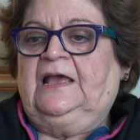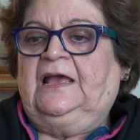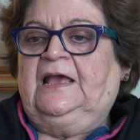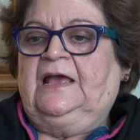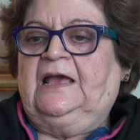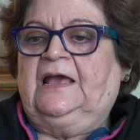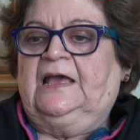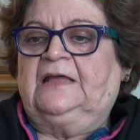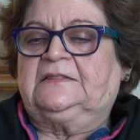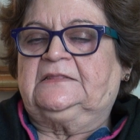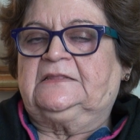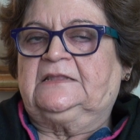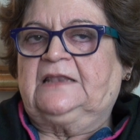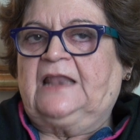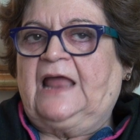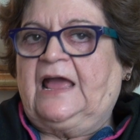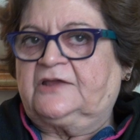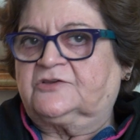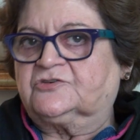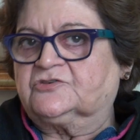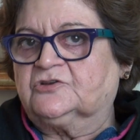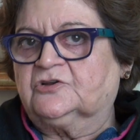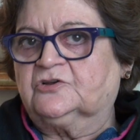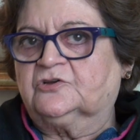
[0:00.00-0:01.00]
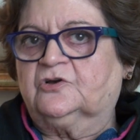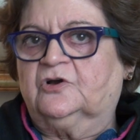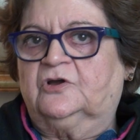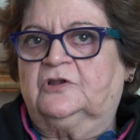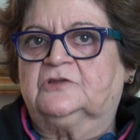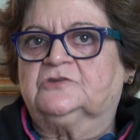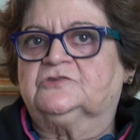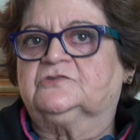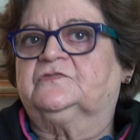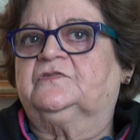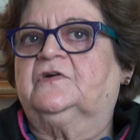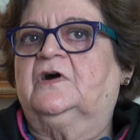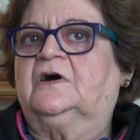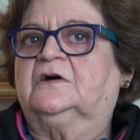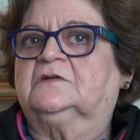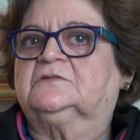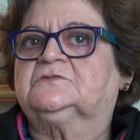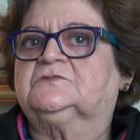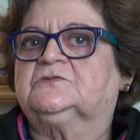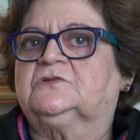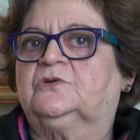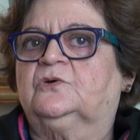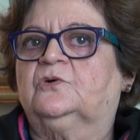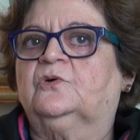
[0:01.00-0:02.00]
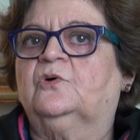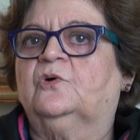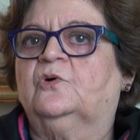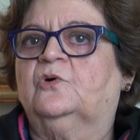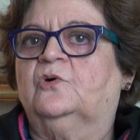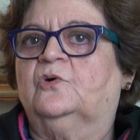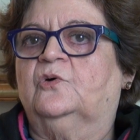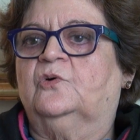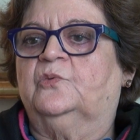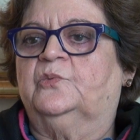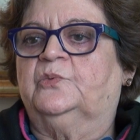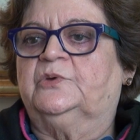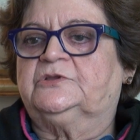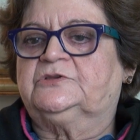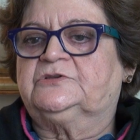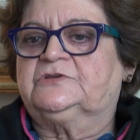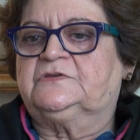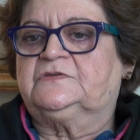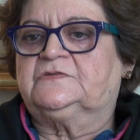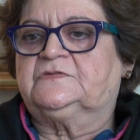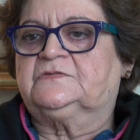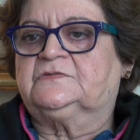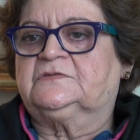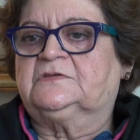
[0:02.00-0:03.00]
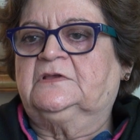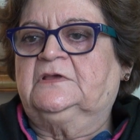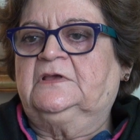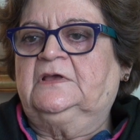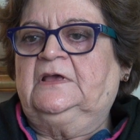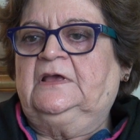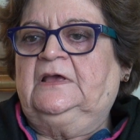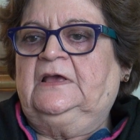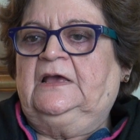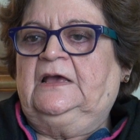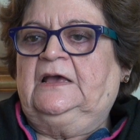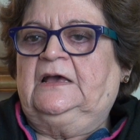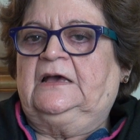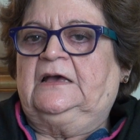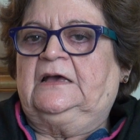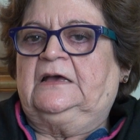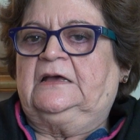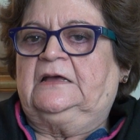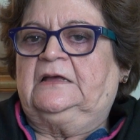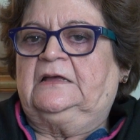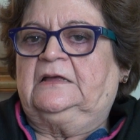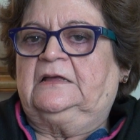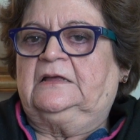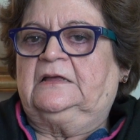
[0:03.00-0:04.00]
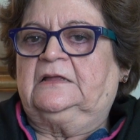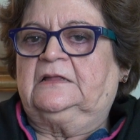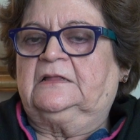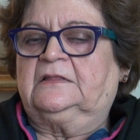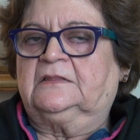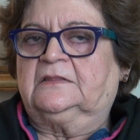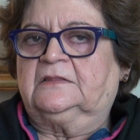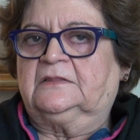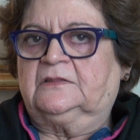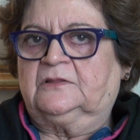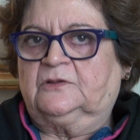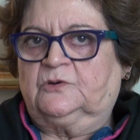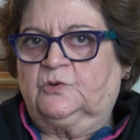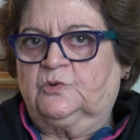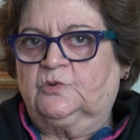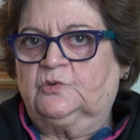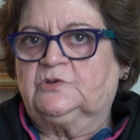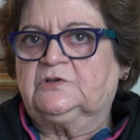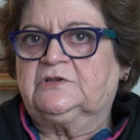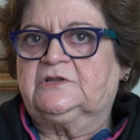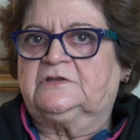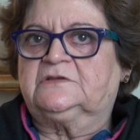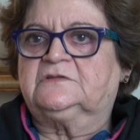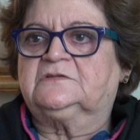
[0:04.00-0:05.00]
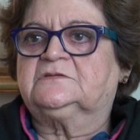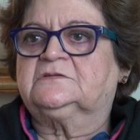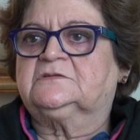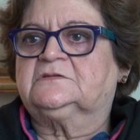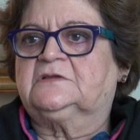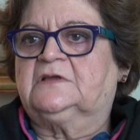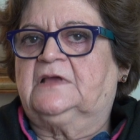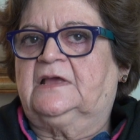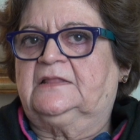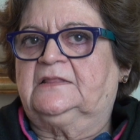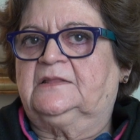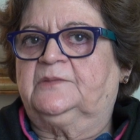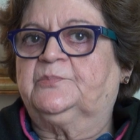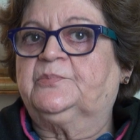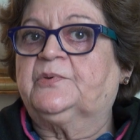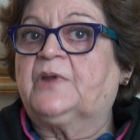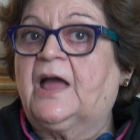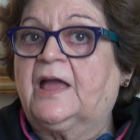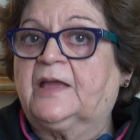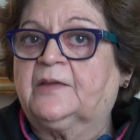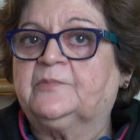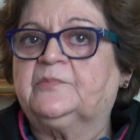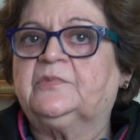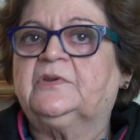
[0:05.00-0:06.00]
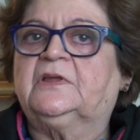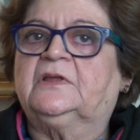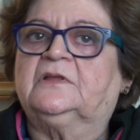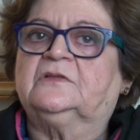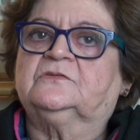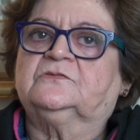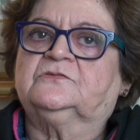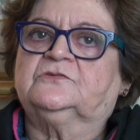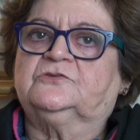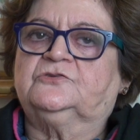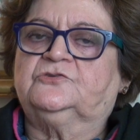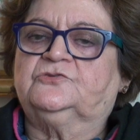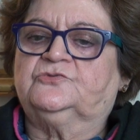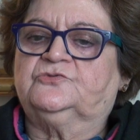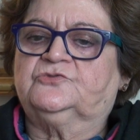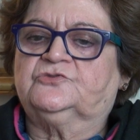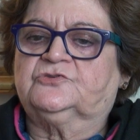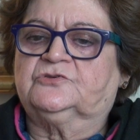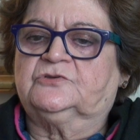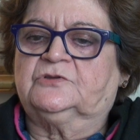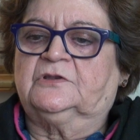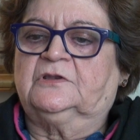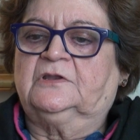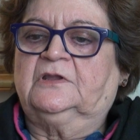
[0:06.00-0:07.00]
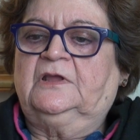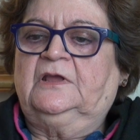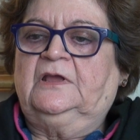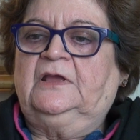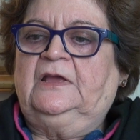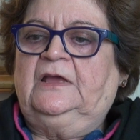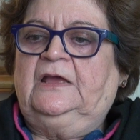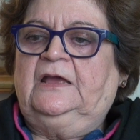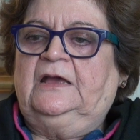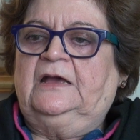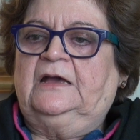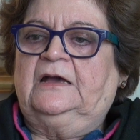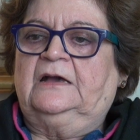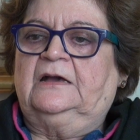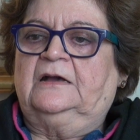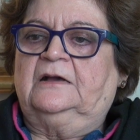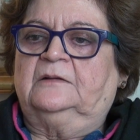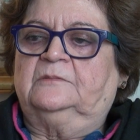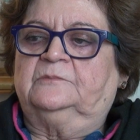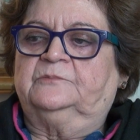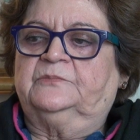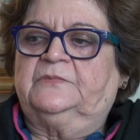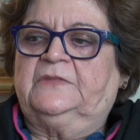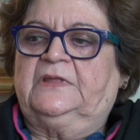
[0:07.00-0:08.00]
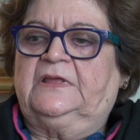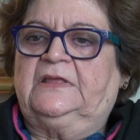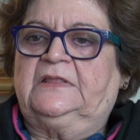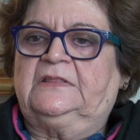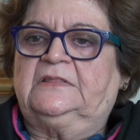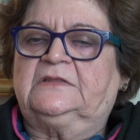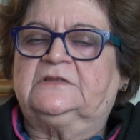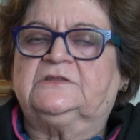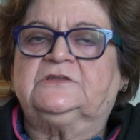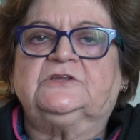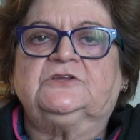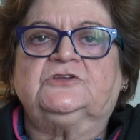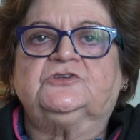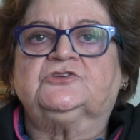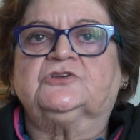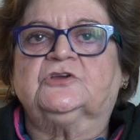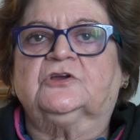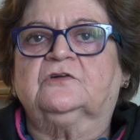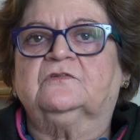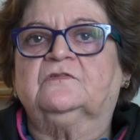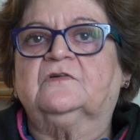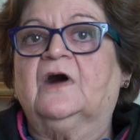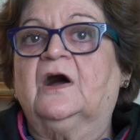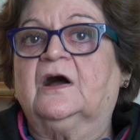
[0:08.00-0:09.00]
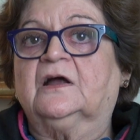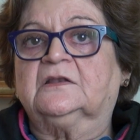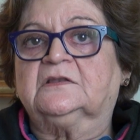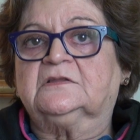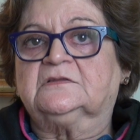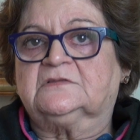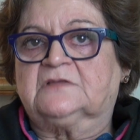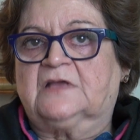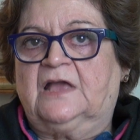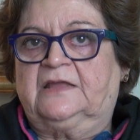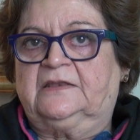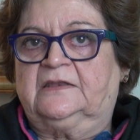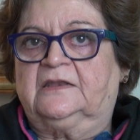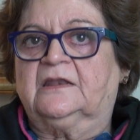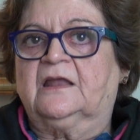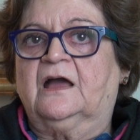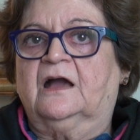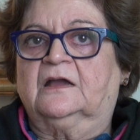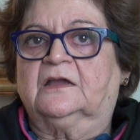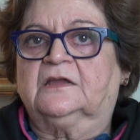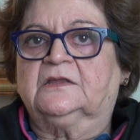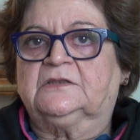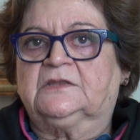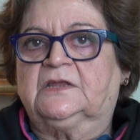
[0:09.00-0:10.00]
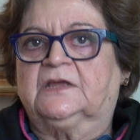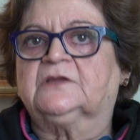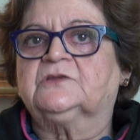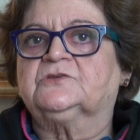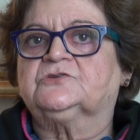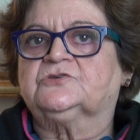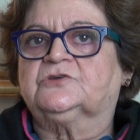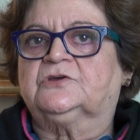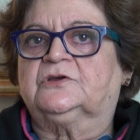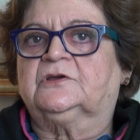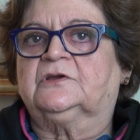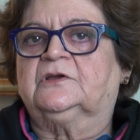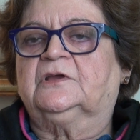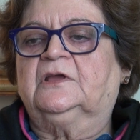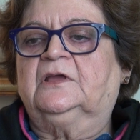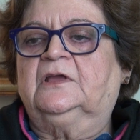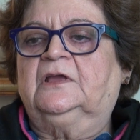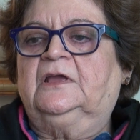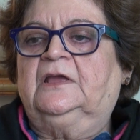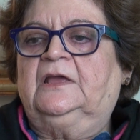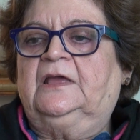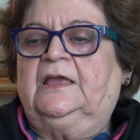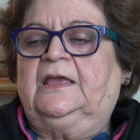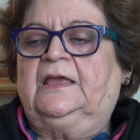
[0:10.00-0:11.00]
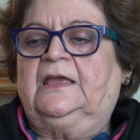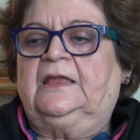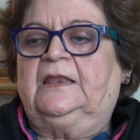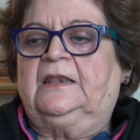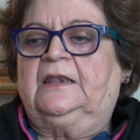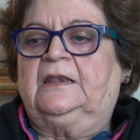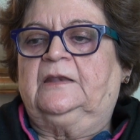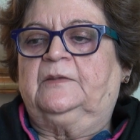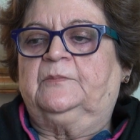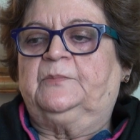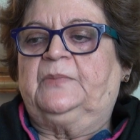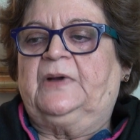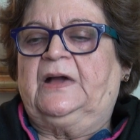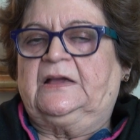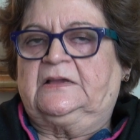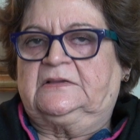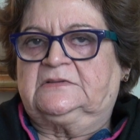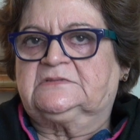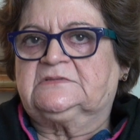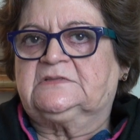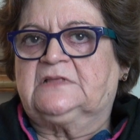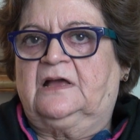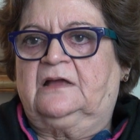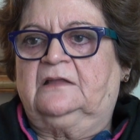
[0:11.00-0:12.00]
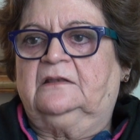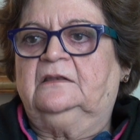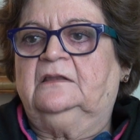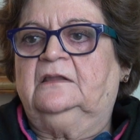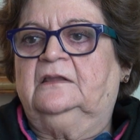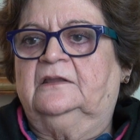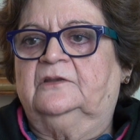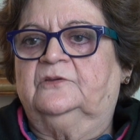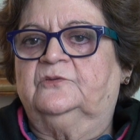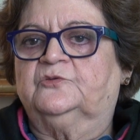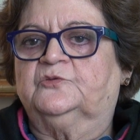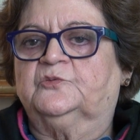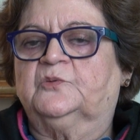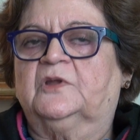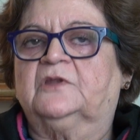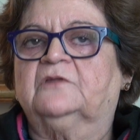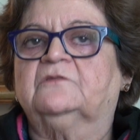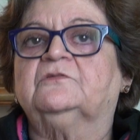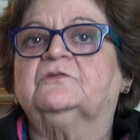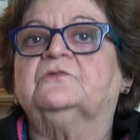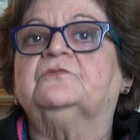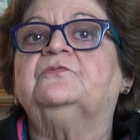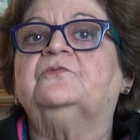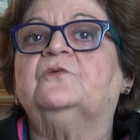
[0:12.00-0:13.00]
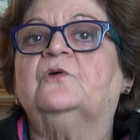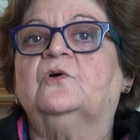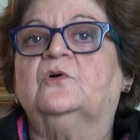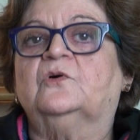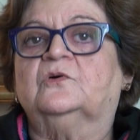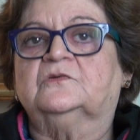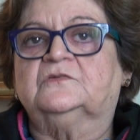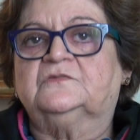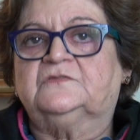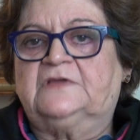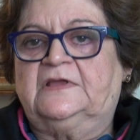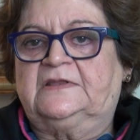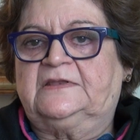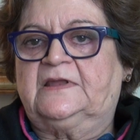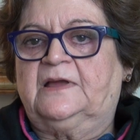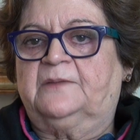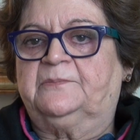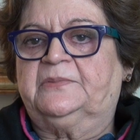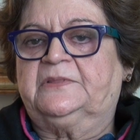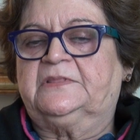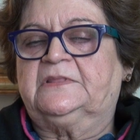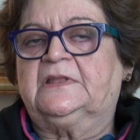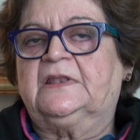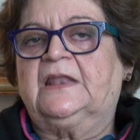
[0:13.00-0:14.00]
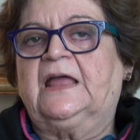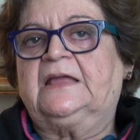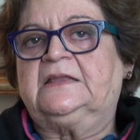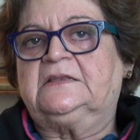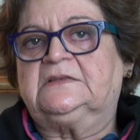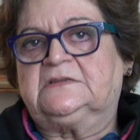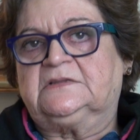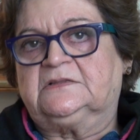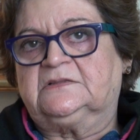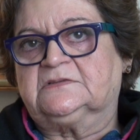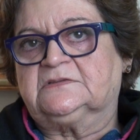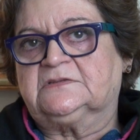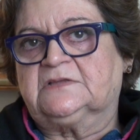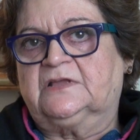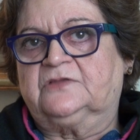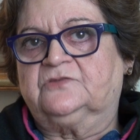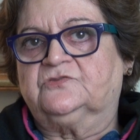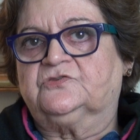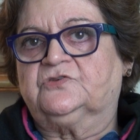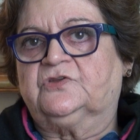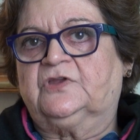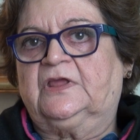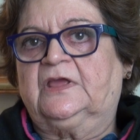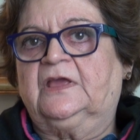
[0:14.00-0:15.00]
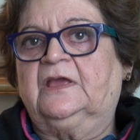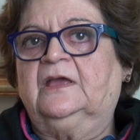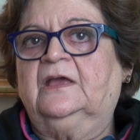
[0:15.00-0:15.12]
at the National College of Arts, Lahore, which is the oldest and the primary institution in the teaching of art, design and architecture in Pakistan. It was one of the four set up in the 19th century